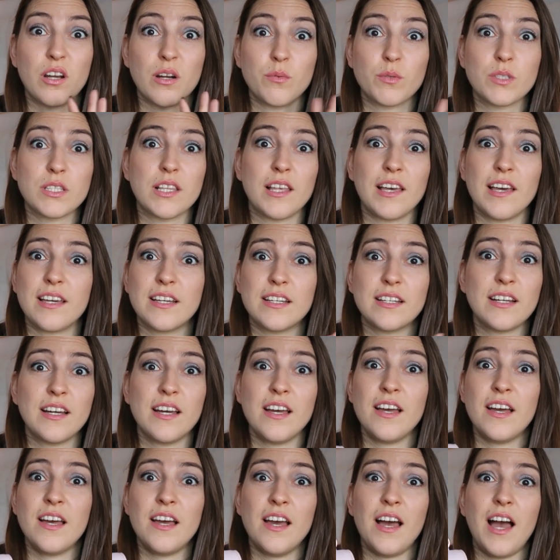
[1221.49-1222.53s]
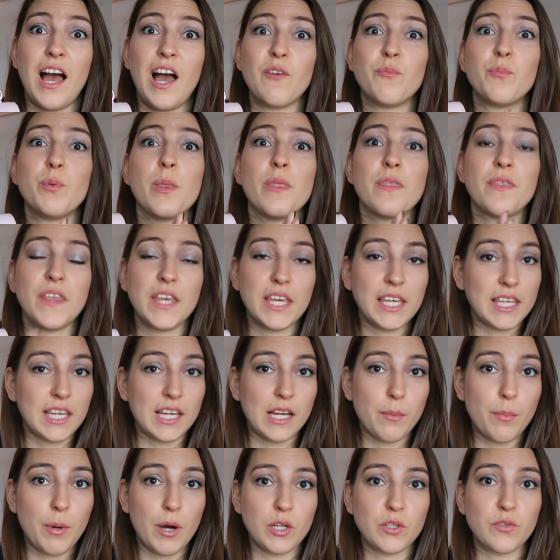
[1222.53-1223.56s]
I was like, I've been thinking
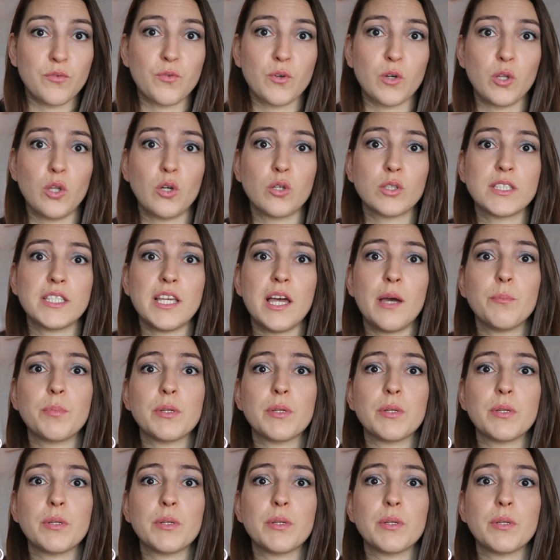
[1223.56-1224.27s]
about it for a long time,